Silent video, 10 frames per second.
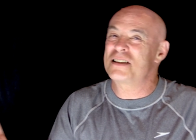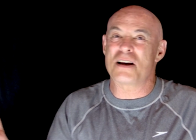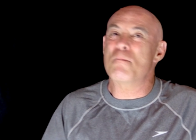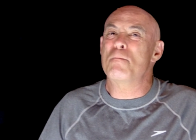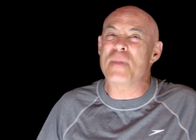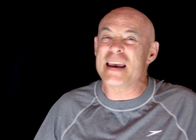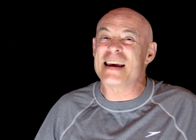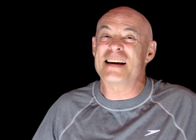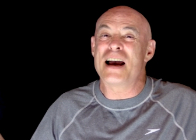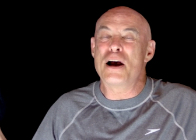It's a
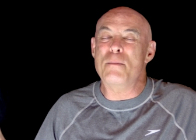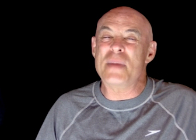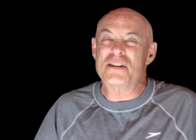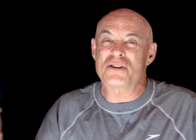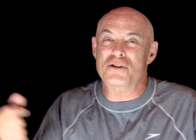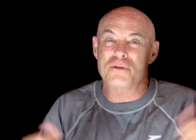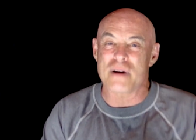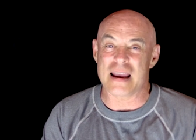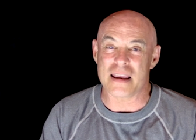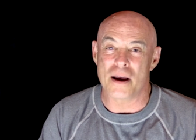big
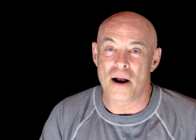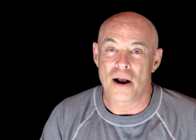mystery.